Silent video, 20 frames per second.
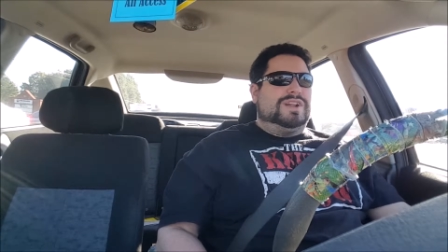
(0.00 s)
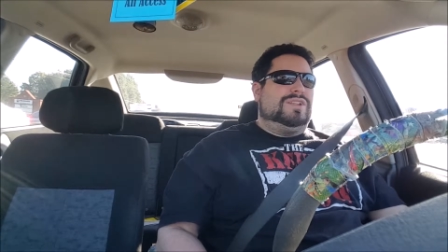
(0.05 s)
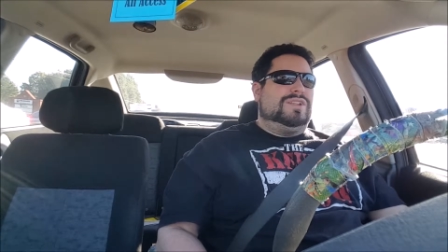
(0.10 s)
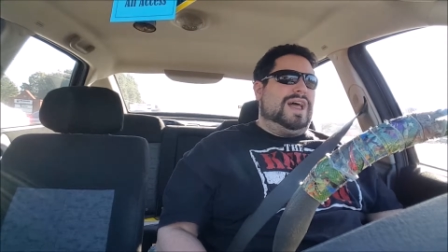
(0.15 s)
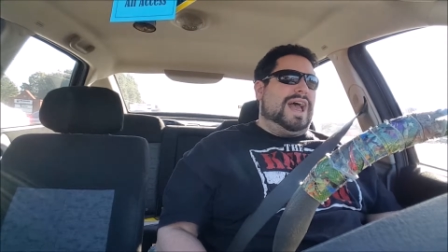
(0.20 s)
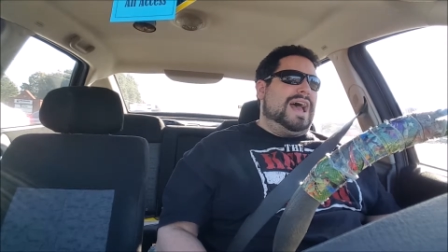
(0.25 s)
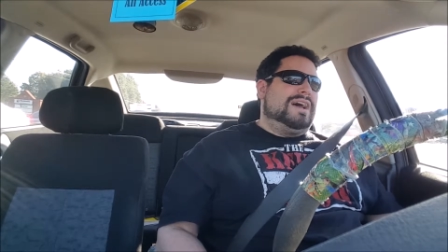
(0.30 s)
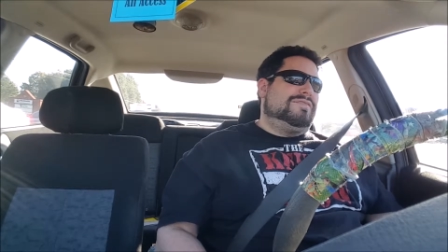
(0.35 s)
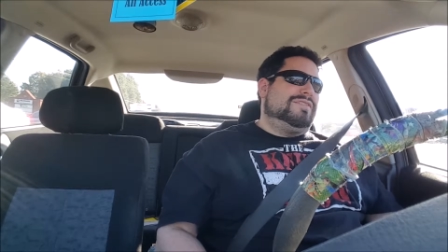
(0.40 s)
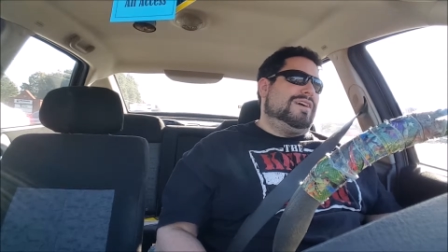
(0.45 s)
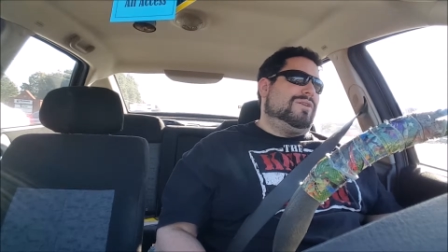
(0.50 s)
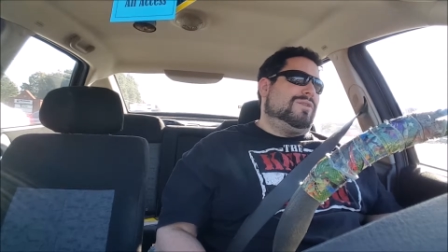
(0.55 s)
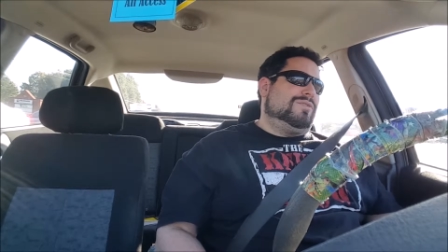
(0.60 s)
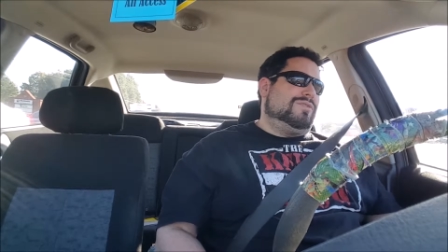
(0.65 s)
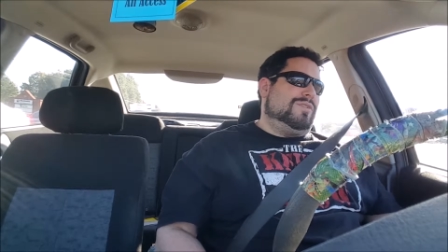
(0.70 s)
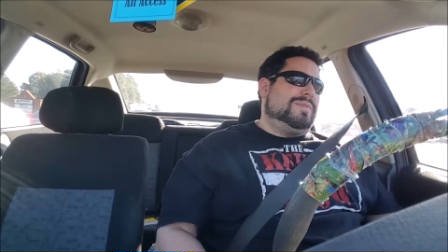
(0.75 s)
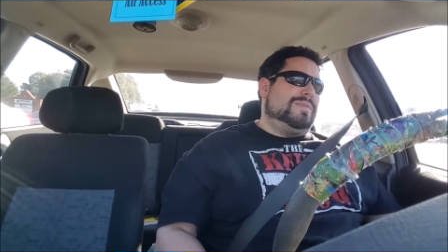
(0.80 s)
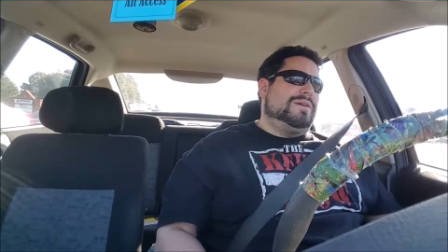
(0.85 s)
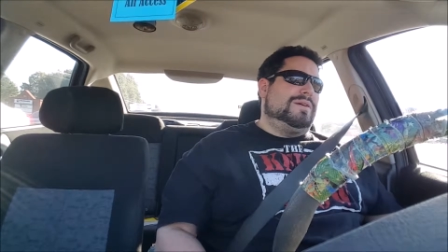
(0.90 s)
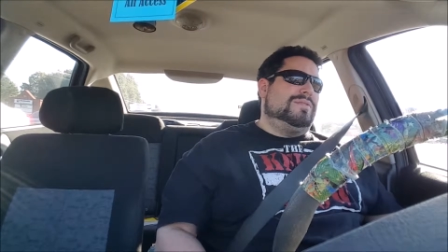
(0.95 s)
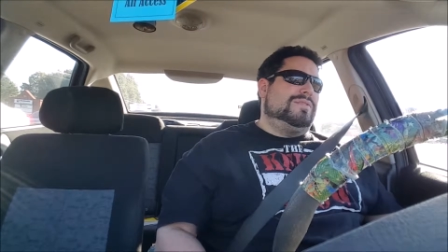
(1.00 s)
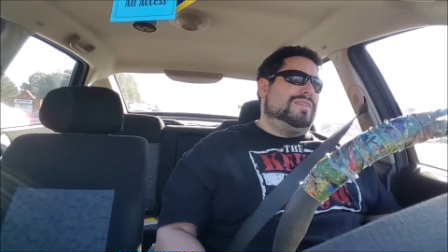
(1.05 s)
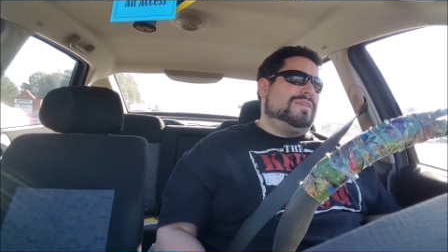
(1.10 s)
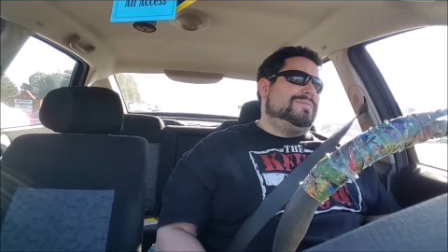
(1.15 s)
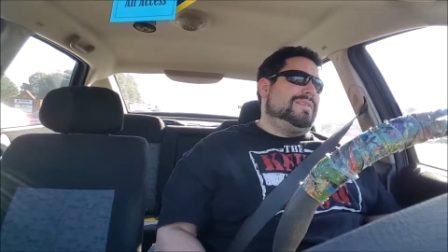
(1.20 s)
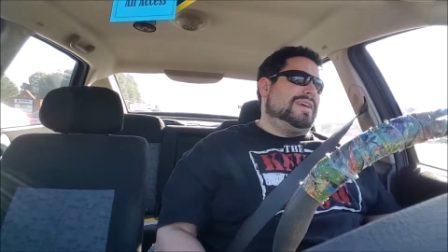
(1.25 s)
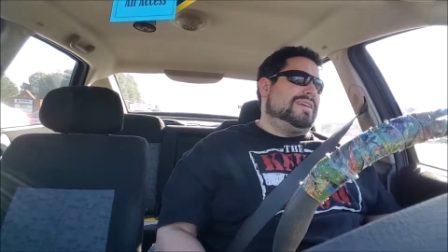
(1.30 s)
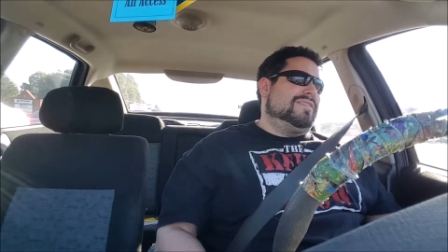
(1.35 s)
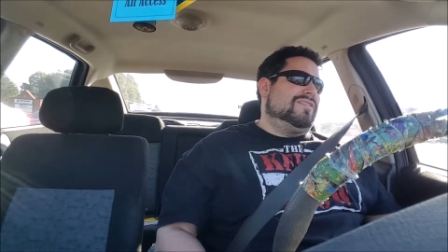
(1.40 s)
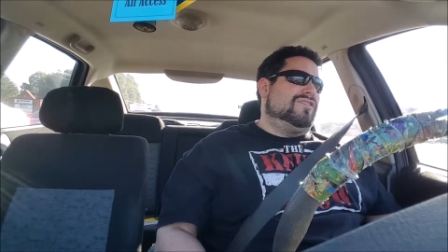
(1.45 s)
to laugh at or something that
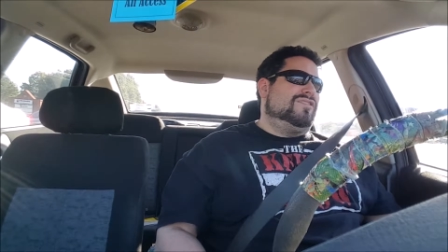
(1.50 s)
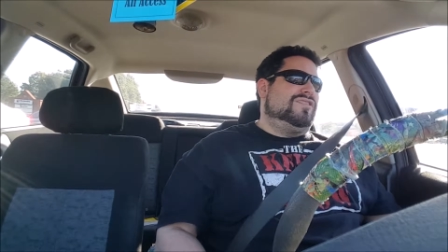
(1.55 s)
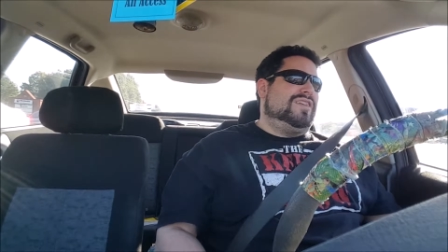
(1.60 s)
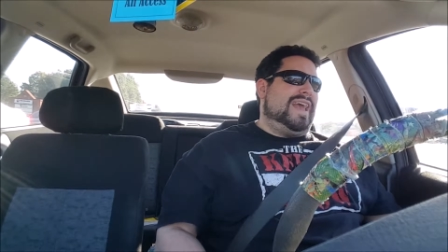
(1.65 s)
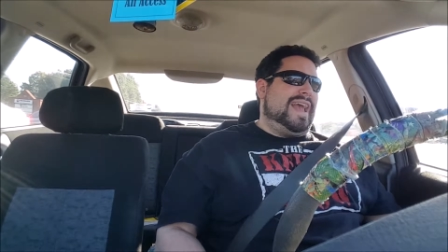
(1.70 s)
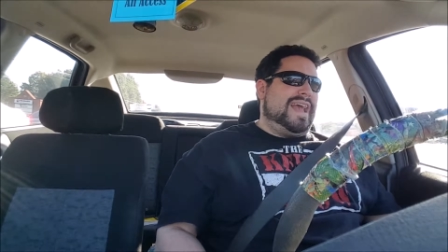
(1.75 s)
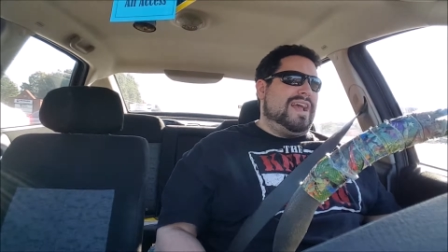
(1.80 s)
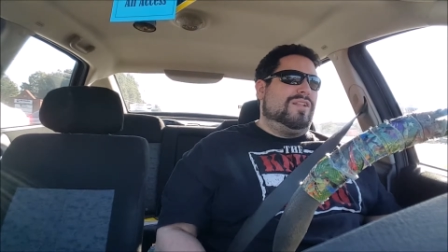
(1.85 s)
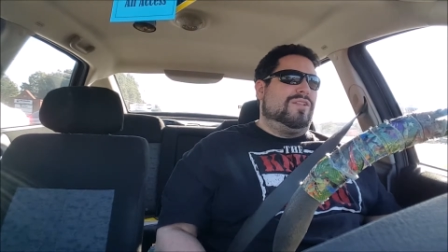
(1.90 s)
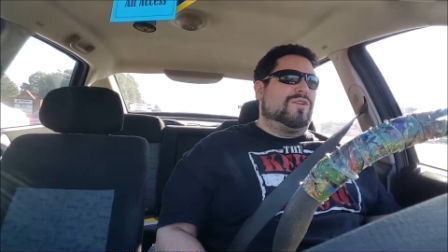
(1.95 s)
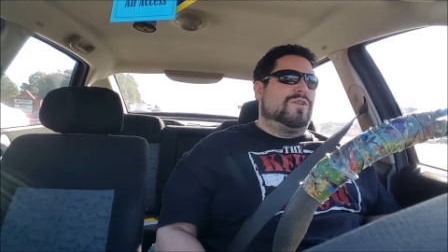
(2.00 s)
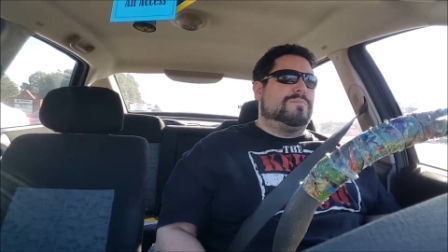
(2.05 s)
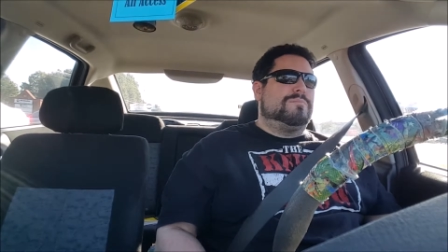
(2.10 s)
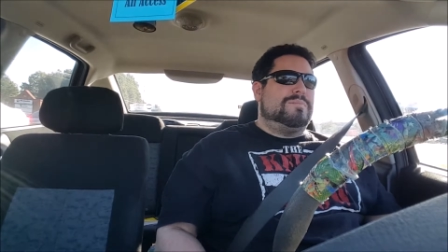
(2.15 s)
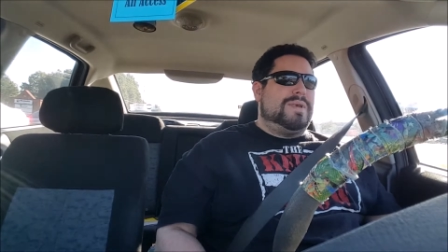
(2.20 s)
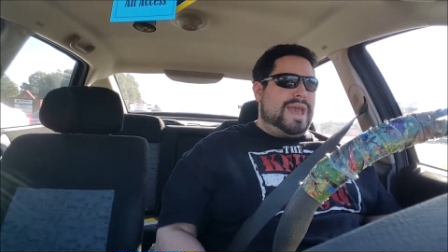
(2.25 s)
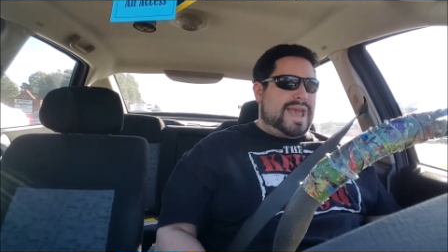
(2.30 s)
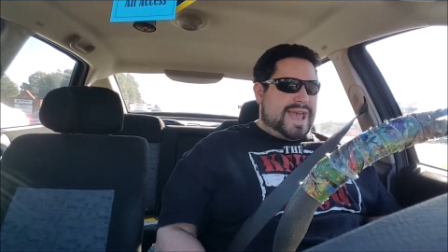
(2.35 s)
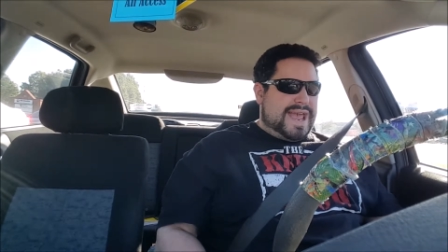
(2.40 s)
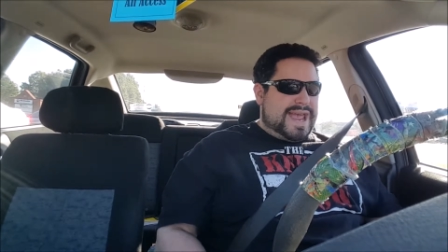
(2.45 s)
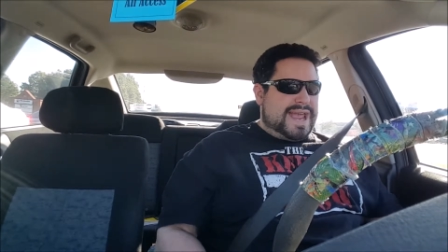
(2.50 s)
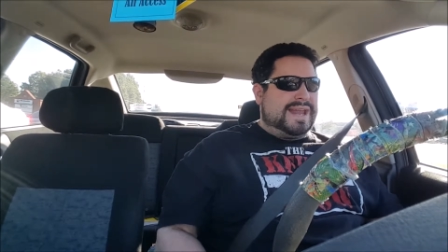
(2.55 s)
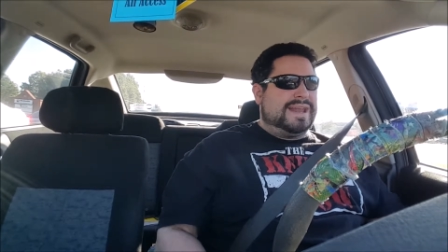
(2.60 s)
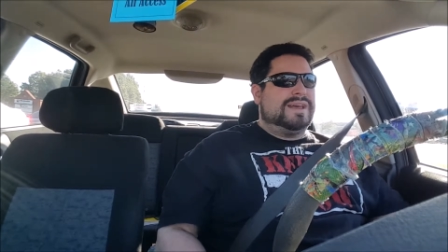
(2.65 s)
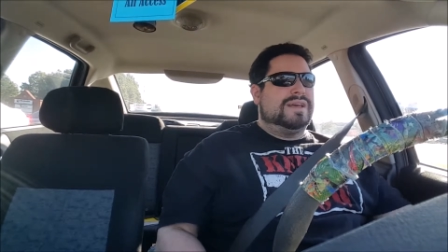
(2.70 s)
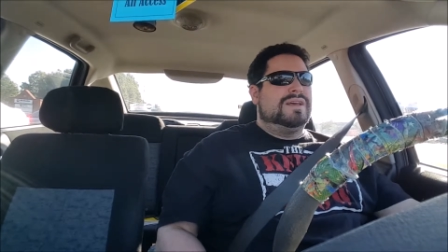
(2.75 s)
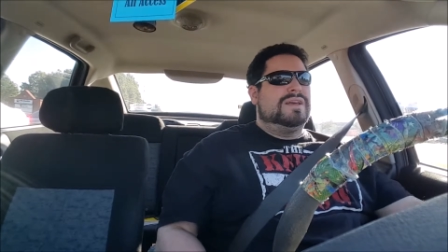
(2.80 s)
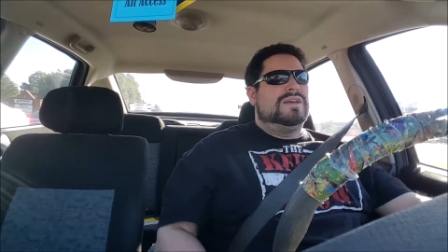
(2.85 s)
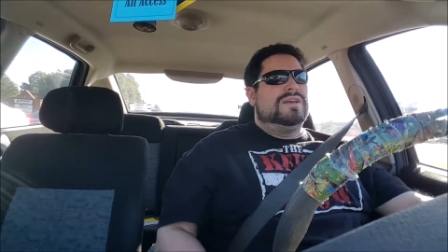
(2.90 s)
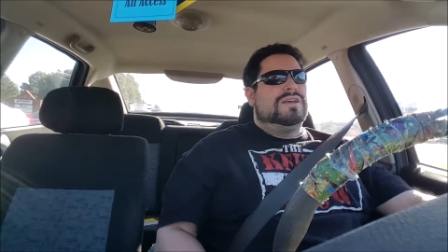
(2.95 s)
seems like it's tailor
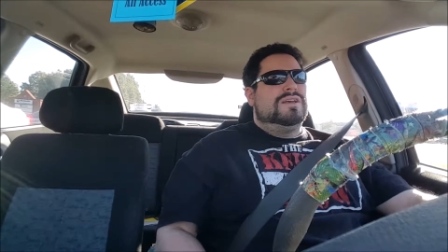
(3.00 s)
made